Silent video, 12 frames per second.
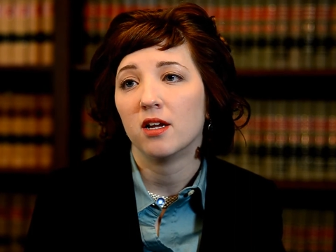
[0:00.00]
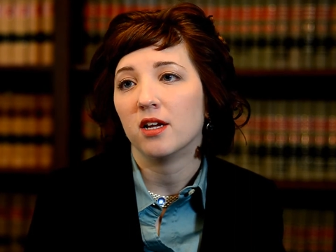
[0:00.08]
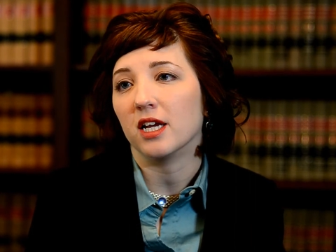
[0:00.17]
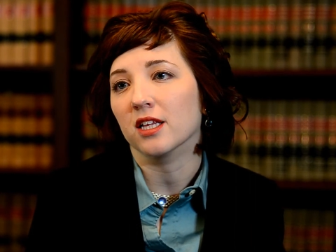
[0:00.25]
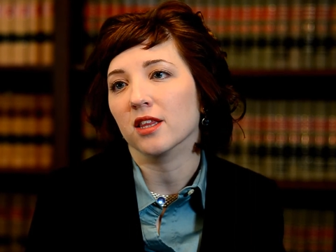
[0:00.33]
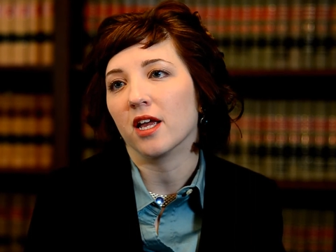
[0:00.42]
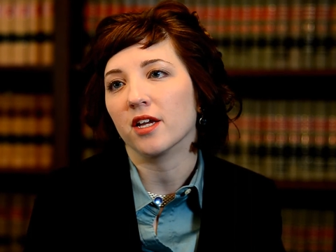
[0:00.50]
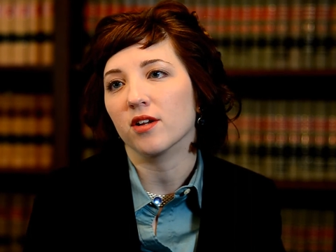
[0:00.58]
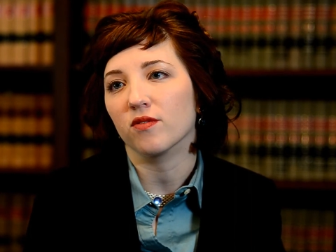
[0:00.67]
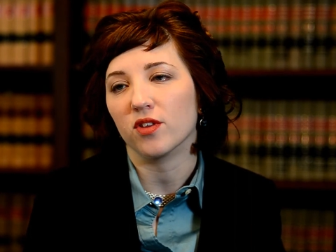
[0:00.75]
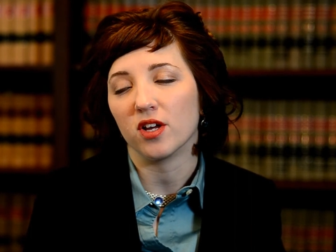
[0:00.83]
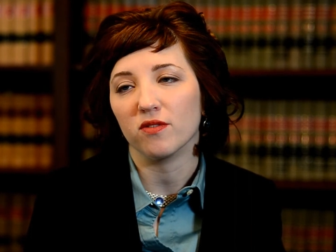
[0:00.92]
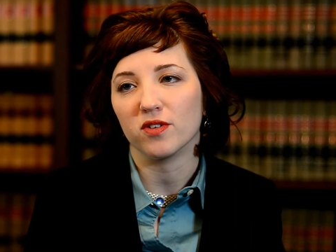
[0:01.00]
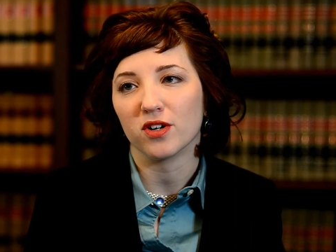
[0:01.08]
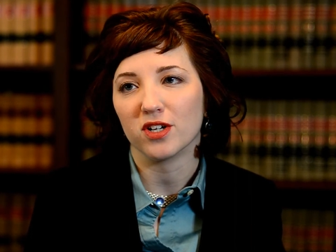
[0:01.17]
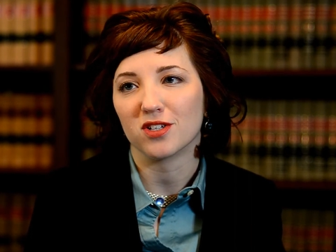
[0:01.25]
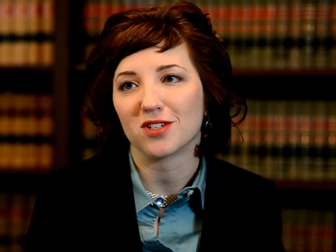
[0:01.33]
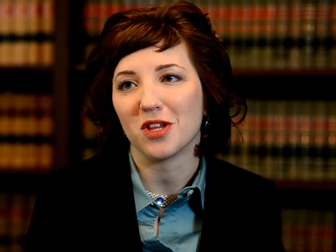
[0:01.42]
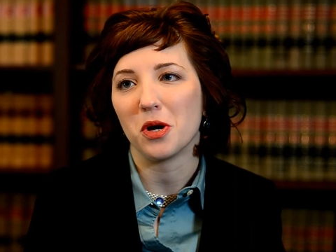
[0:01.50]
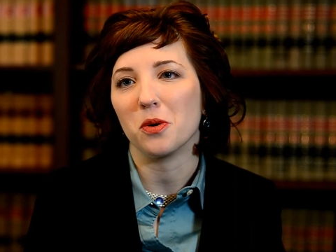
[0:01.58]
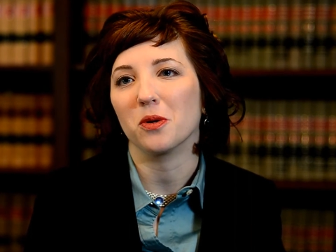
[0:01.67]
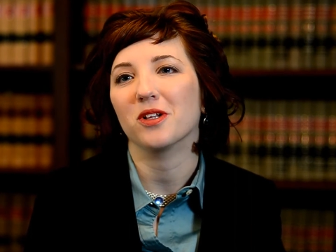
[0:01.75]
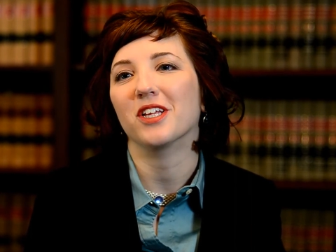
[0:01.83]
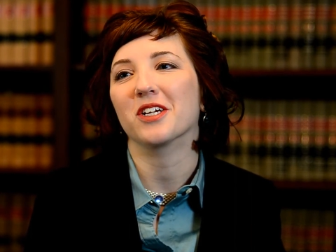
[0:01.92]
in light of the very
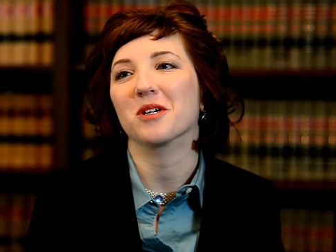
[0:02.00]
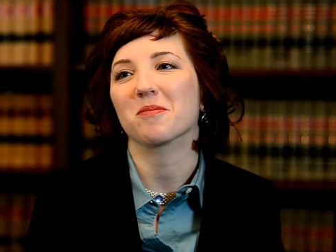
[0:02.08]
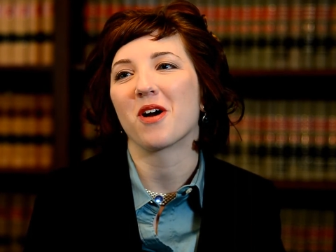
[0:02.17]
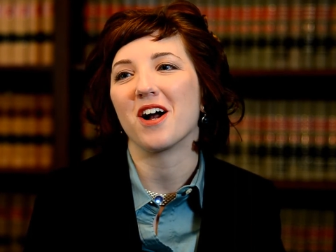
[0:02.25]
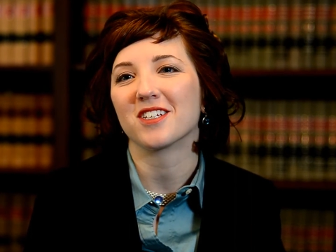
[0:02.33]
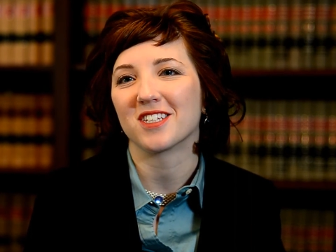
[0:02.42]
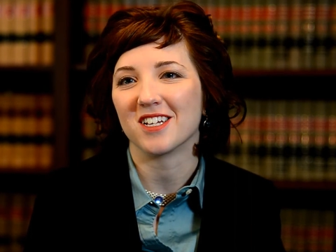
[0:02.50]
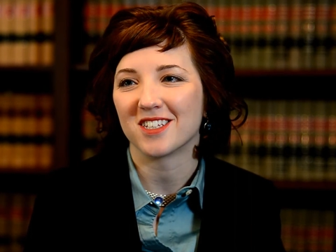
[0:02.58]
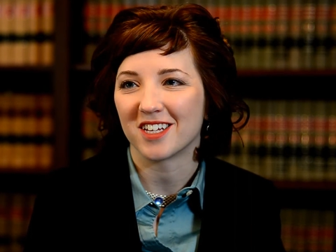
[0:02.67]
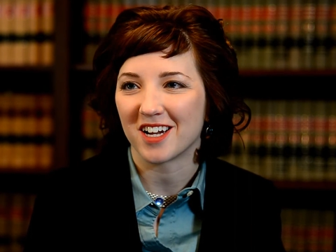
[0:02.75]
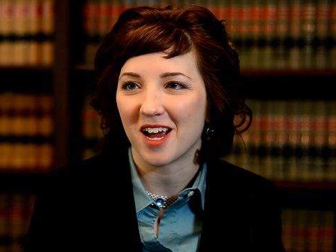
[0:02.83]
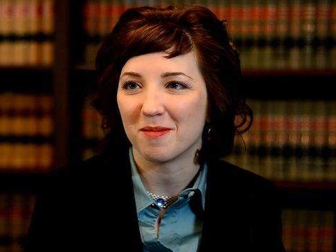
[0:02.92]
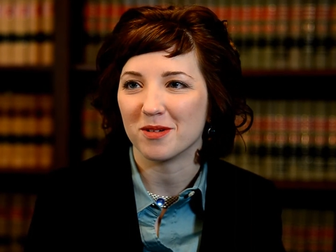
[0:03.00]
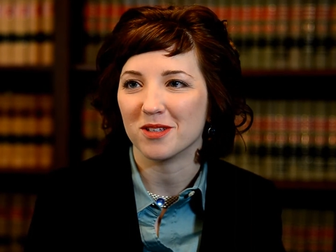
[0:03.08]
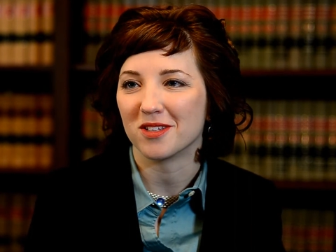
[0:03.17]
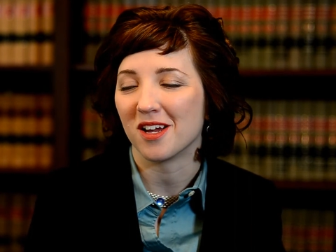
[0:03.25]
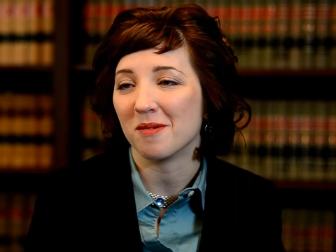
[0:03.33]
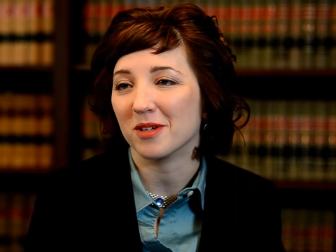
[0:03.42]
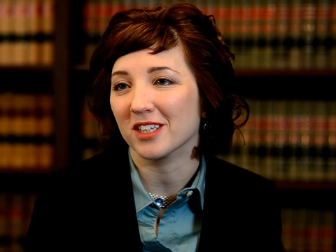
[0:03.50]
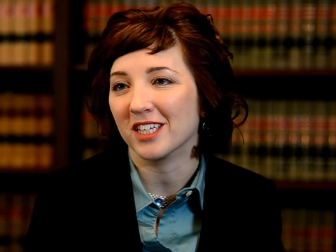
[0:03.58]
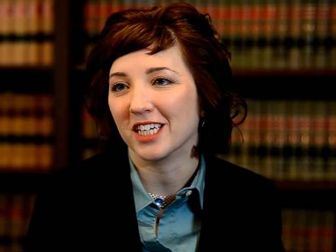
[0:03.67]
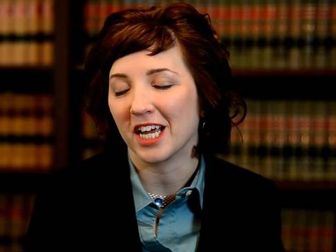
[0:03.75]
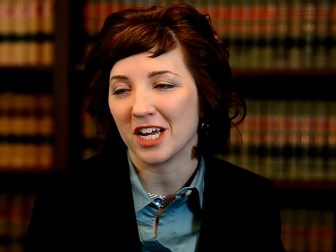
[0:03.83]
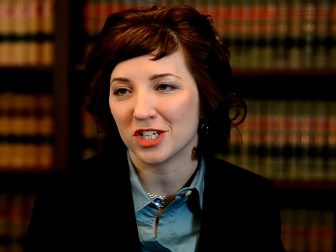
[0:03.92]
slow legal process that happens in
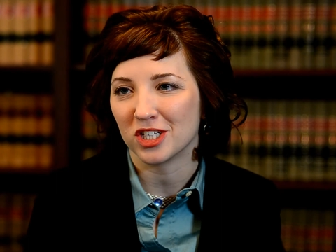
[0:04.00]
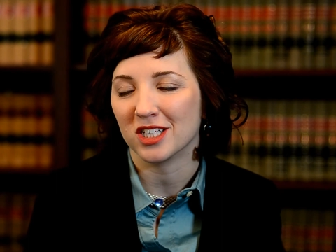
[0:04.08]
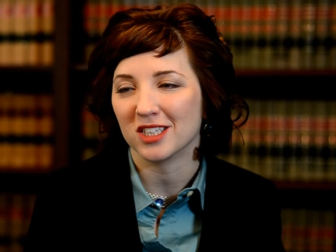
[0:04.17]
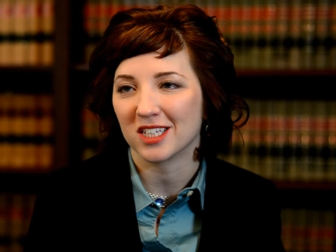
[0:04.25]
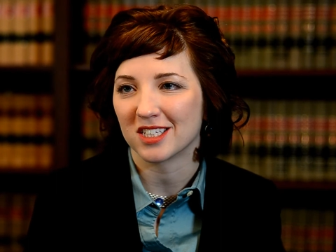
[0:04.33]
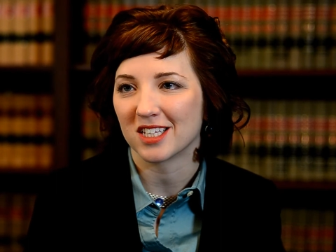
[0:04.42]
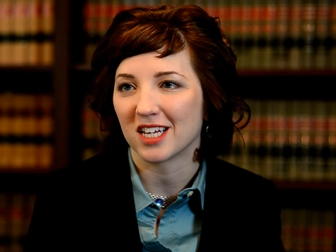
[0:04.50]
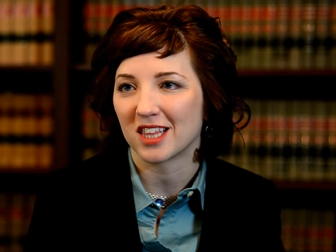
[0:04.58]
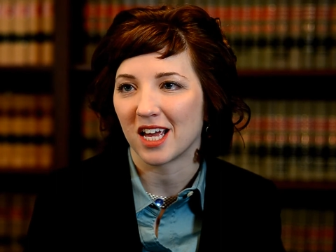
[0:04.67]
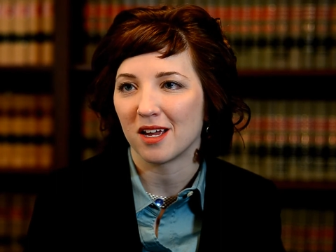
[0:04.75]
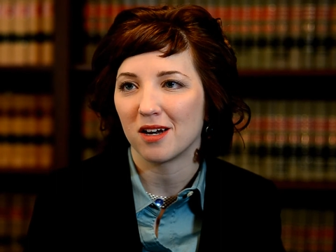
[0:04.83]
litigation and things like that.